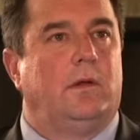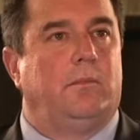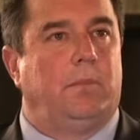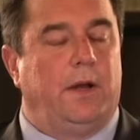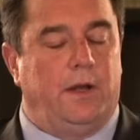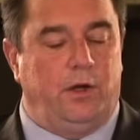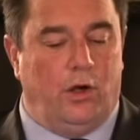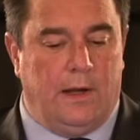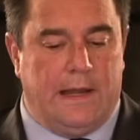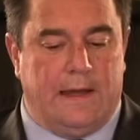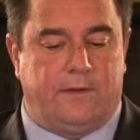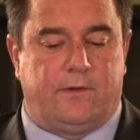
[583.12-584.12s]
But a year
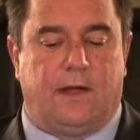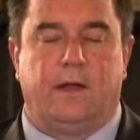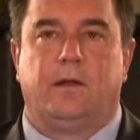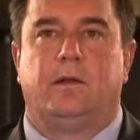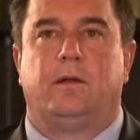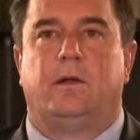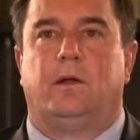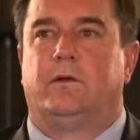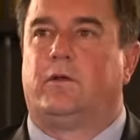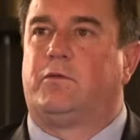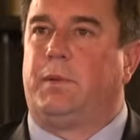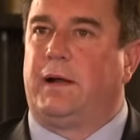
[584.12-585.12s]
later,
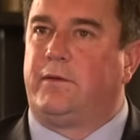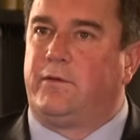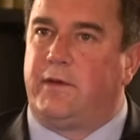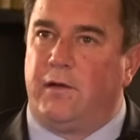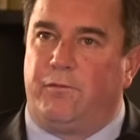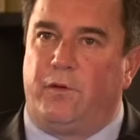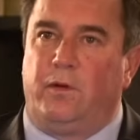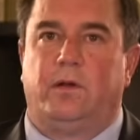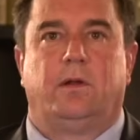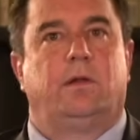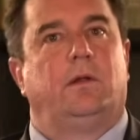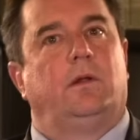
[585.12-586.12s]
despite several
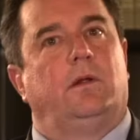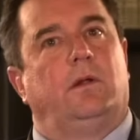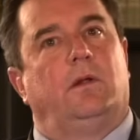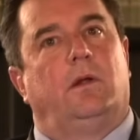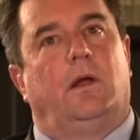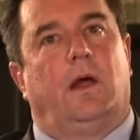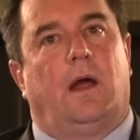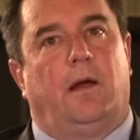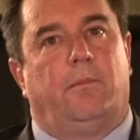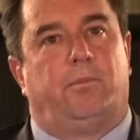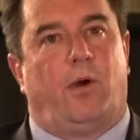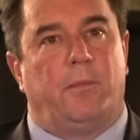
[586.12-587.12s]

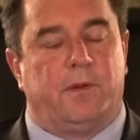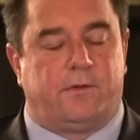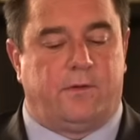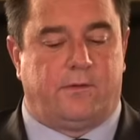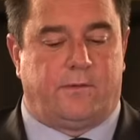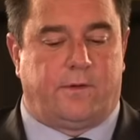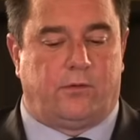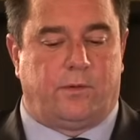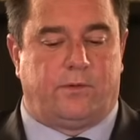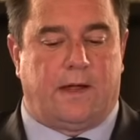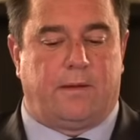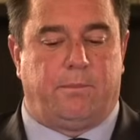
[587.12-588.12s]
promises that this
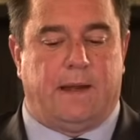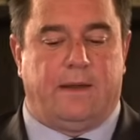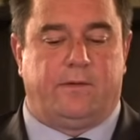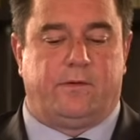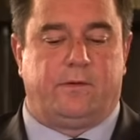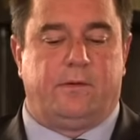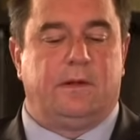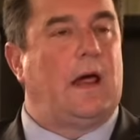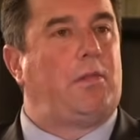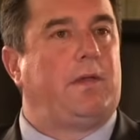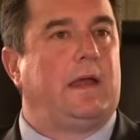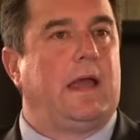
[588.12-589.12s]
would take place,
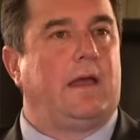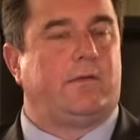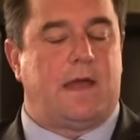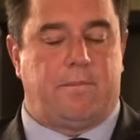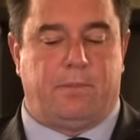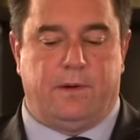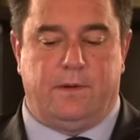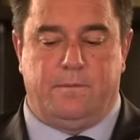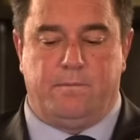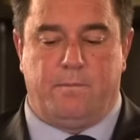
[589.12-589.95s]
nothing has happened.